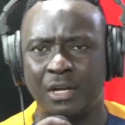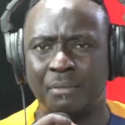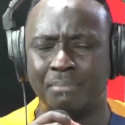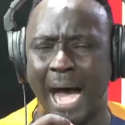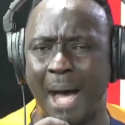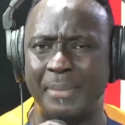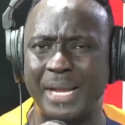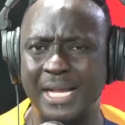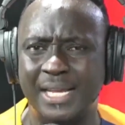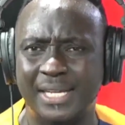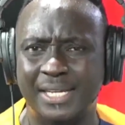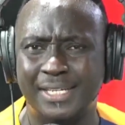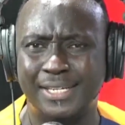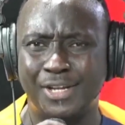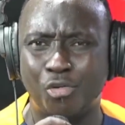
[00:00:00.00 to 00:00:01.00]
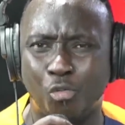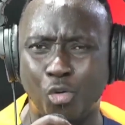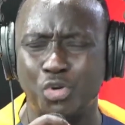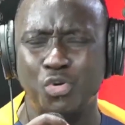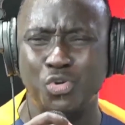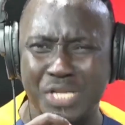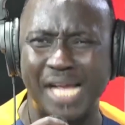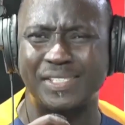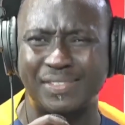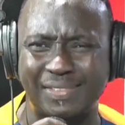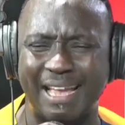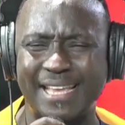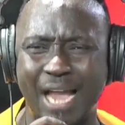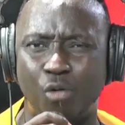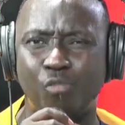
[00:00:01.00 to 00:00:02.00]
Mammy, would you answer
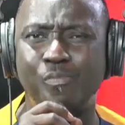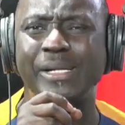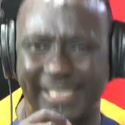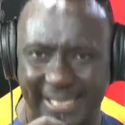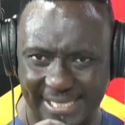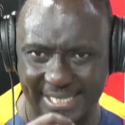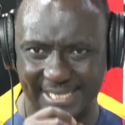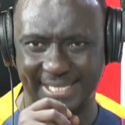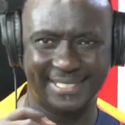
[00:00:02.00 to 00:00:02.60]
your witty